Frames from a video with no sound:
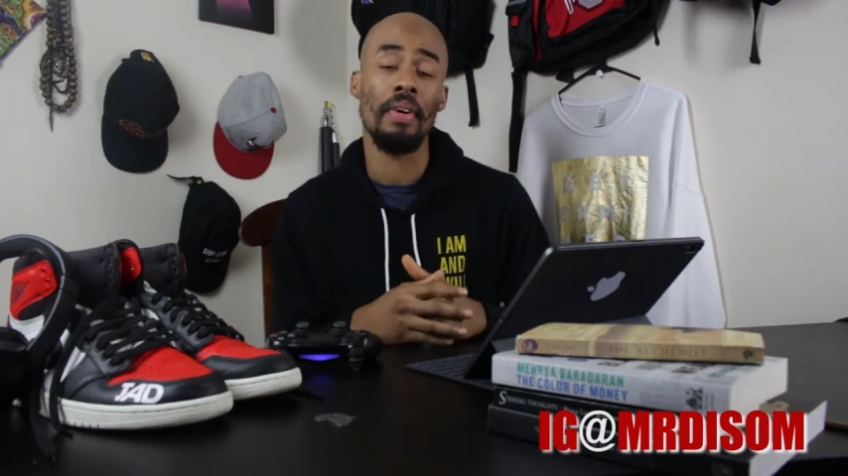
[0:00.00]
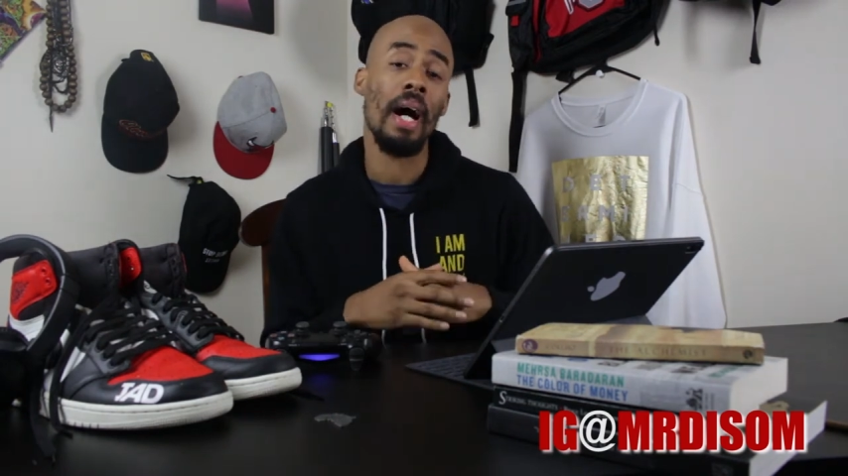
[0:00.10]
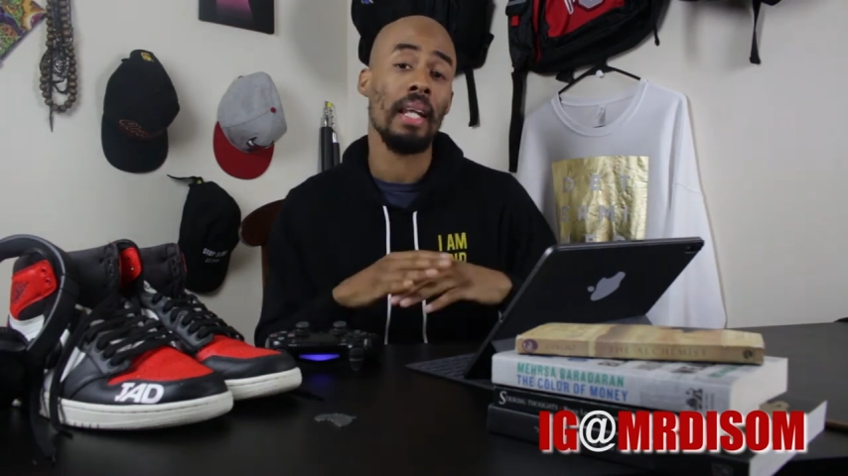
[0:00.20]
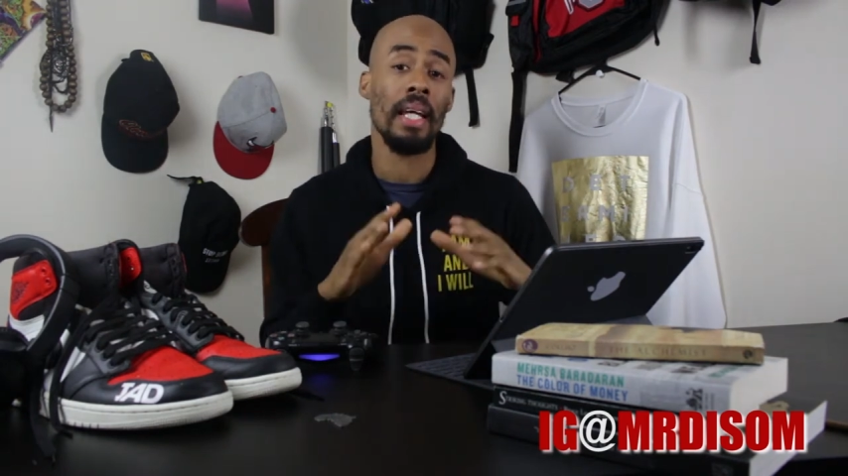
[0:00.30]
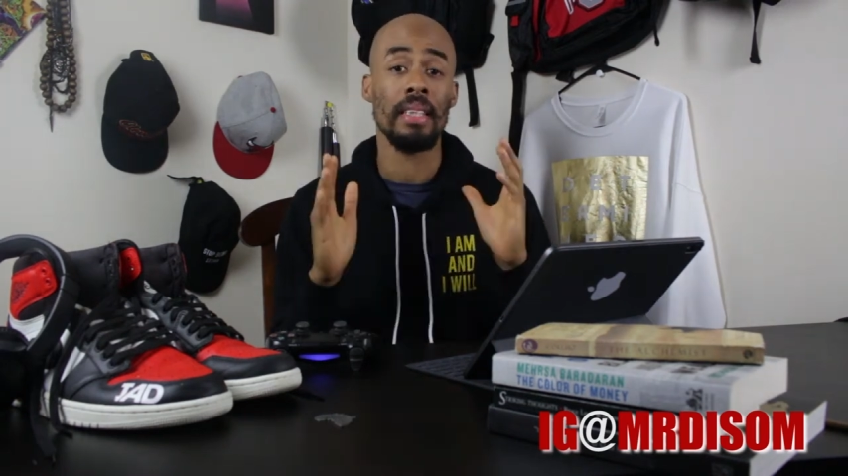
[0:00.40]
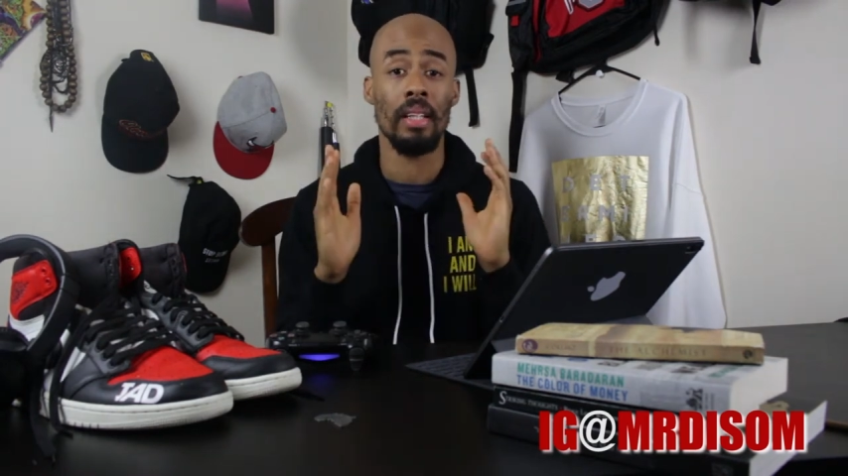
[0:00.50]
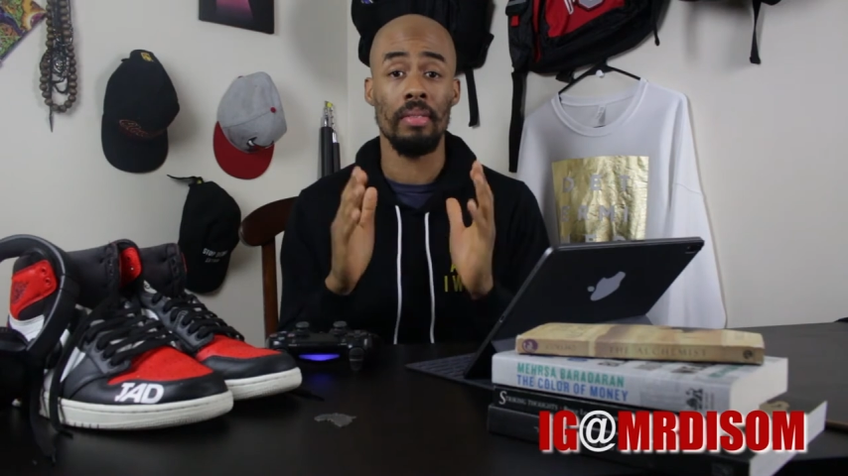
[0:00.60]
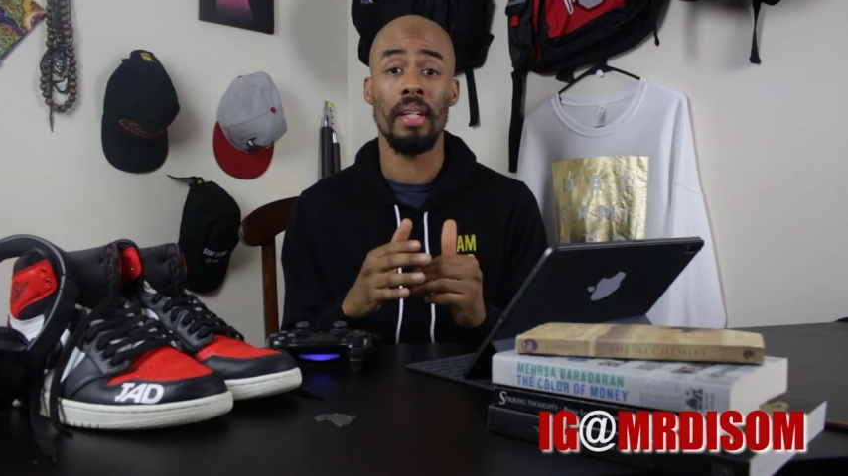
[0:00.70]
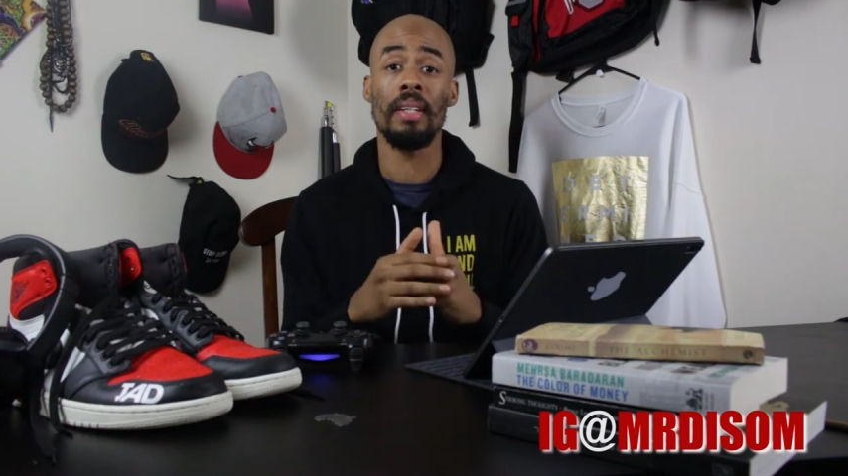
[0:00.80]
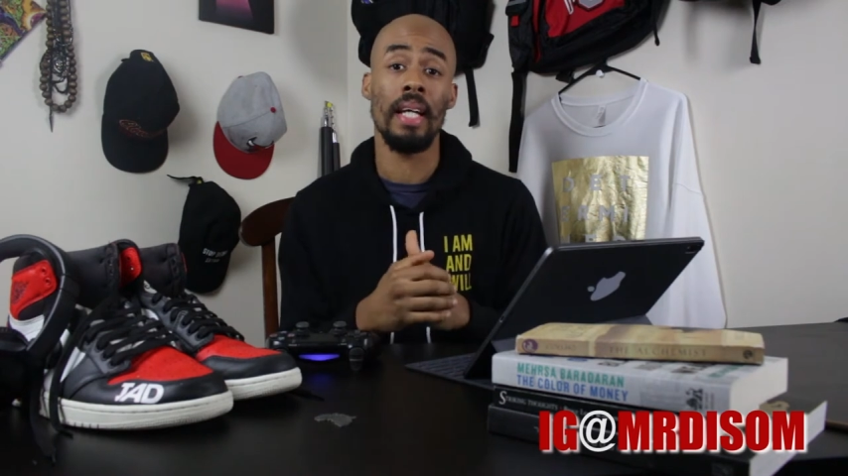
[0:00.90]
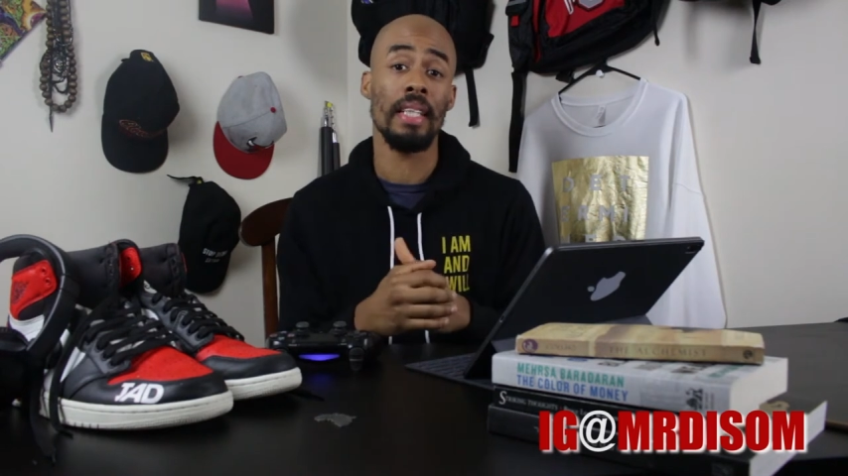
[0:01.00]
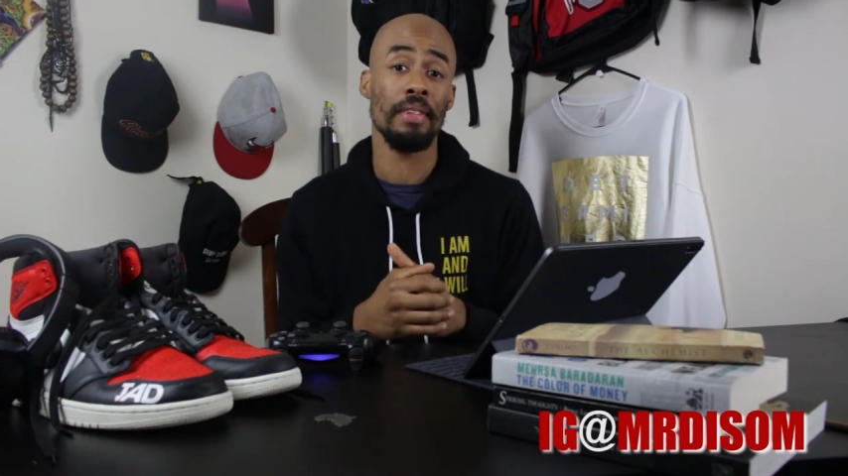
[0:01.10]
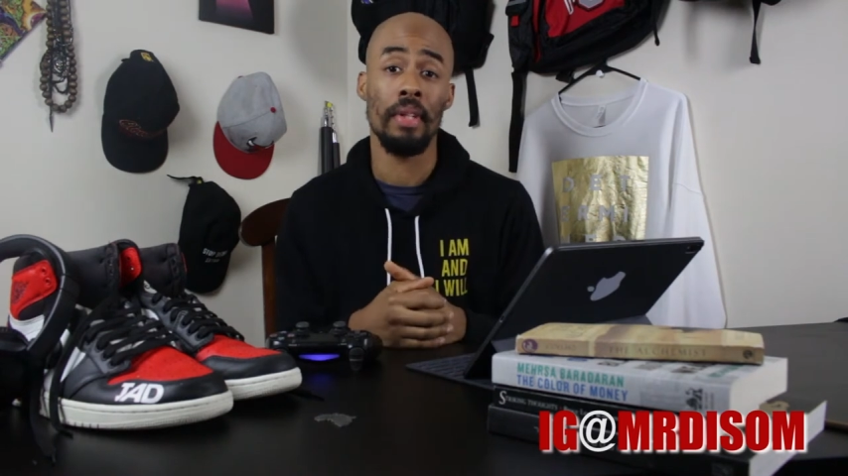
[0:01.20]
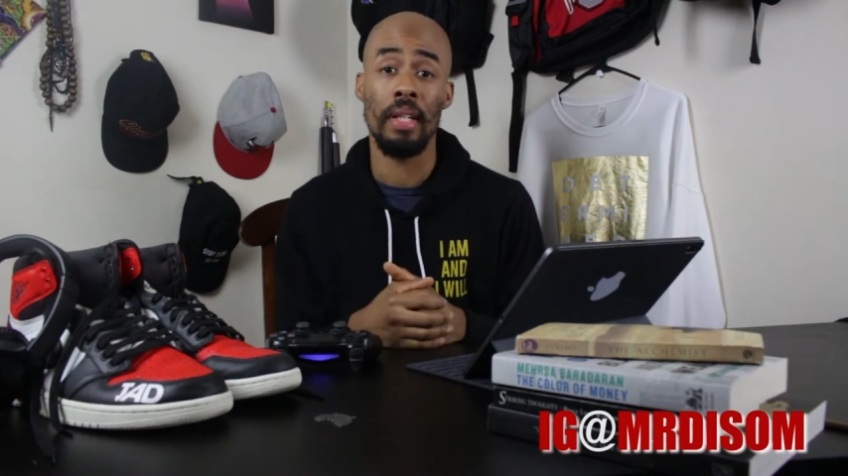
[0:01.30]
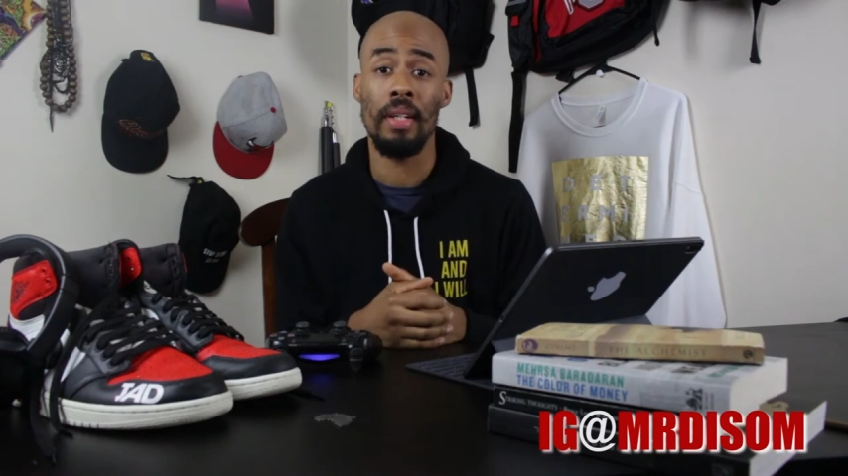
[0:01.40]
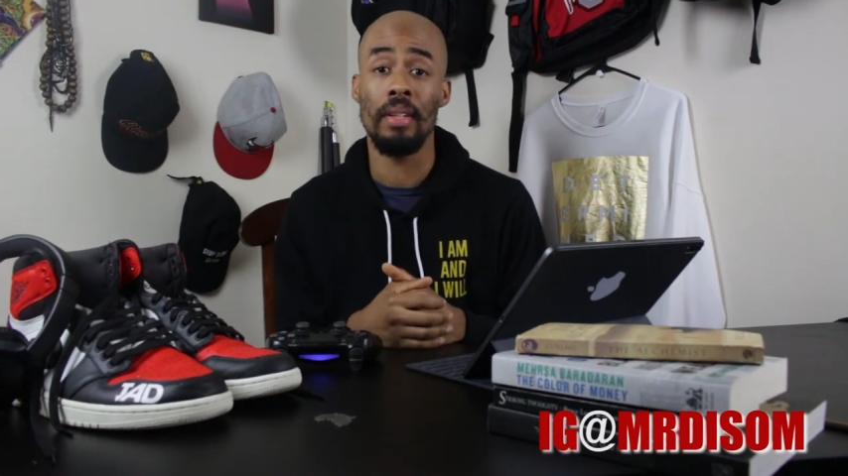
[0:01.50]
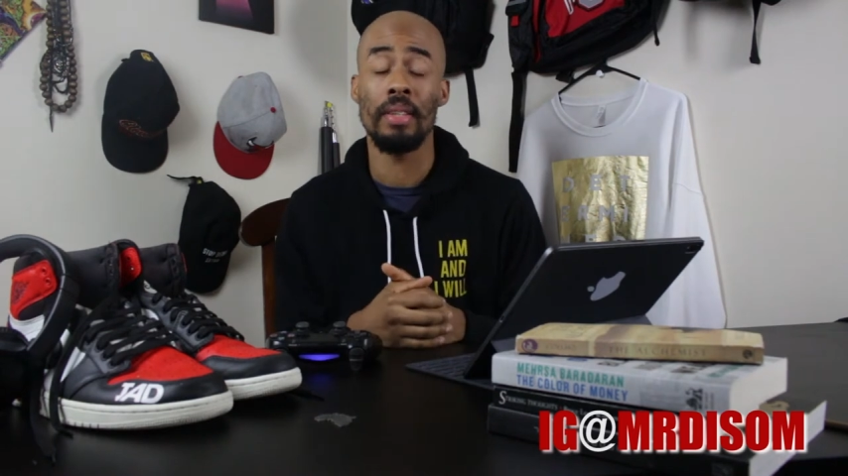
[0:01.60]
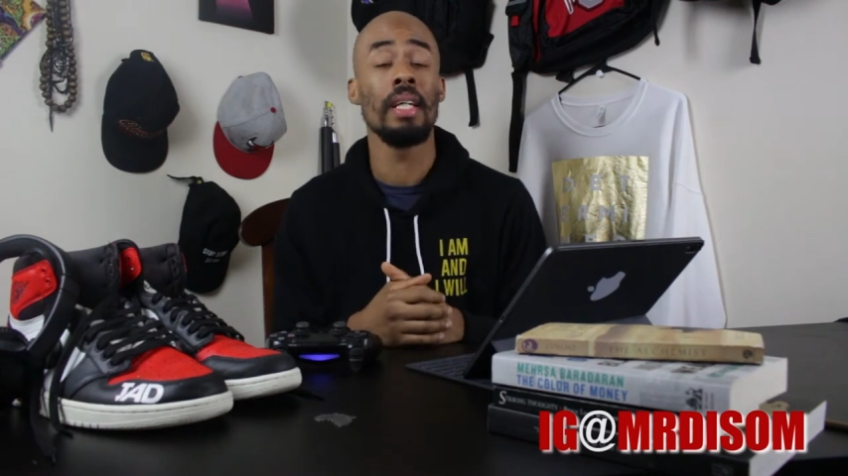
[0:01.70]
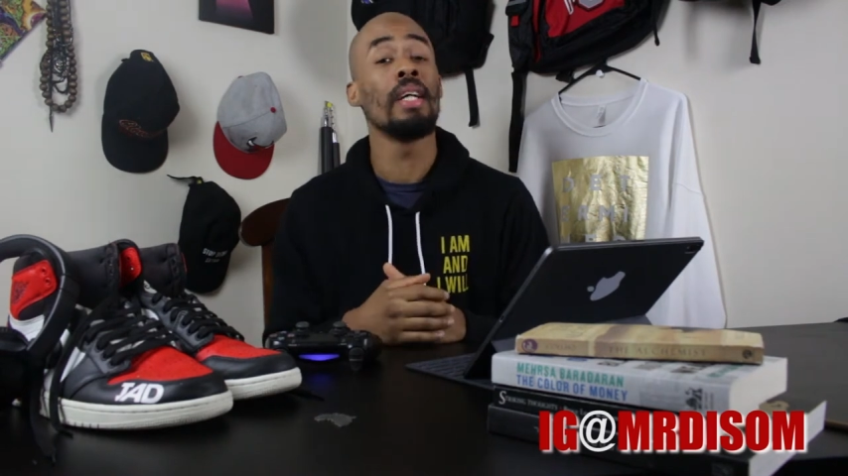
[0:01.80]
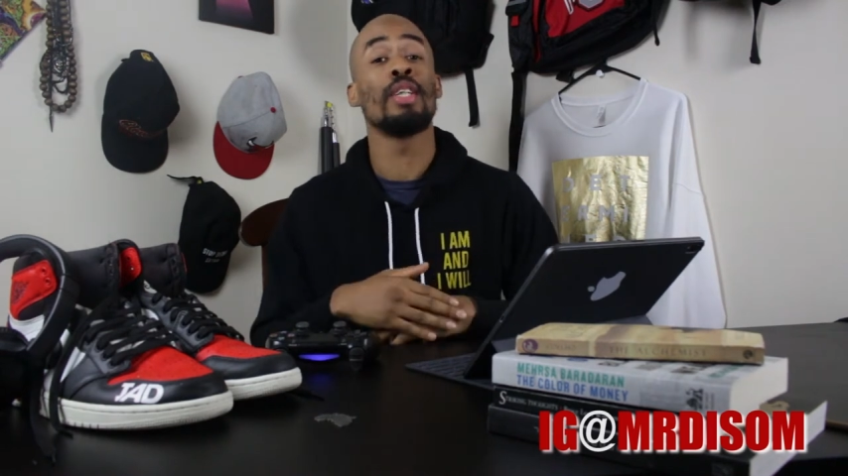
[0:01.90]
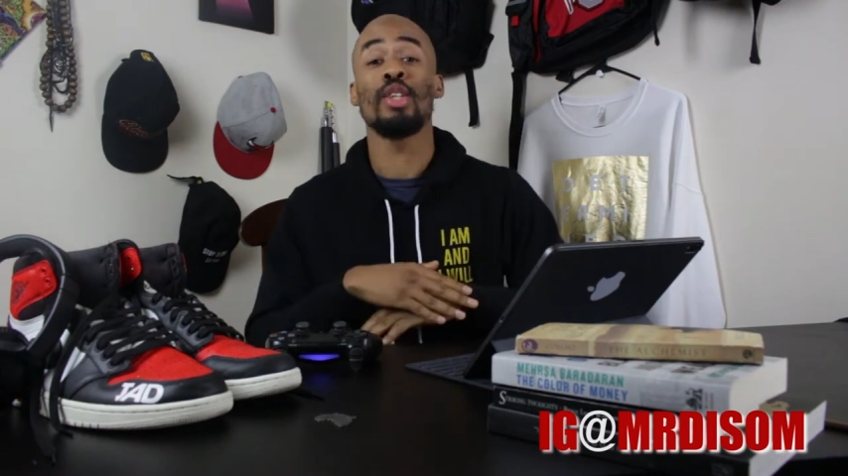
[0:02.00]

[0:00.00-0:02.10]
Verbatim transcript: highlights of their dance videos.